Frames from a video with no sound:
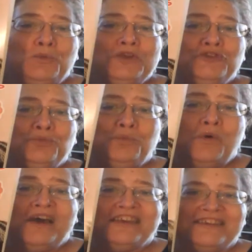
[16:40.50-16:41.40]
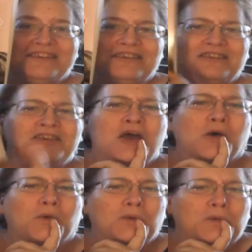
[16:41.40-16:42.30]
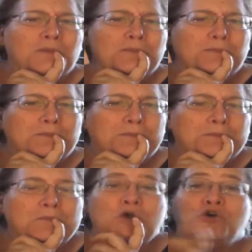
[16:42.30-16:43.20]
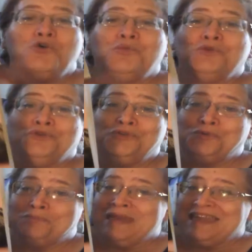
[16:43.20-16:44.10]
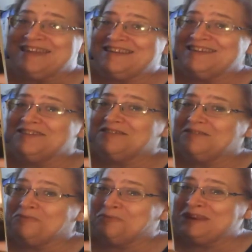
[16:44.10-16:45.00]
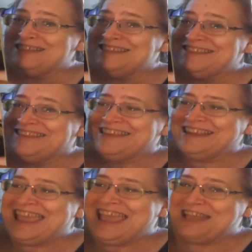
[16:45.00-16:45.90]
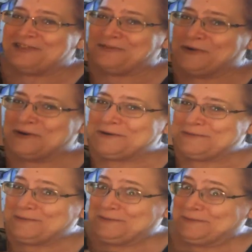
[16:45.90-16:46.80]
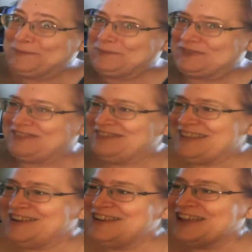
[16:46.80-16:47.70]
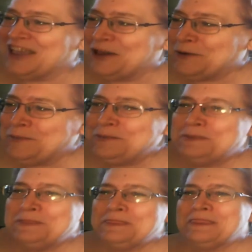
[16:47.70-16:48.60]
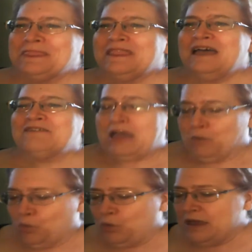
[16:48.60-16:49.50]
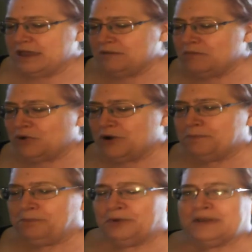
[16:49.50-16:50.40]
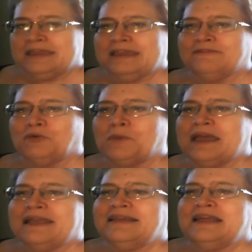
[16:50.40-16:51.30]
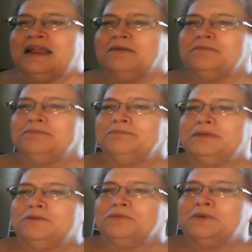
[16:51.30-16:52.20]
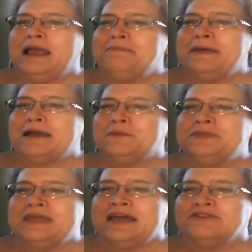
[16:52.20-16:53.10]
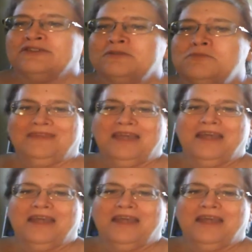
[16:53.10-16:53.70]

which one? No. Who would you make one of these kitty cats for? There you go. I've got one more book giveaway, and I'll be right back with that just a moment.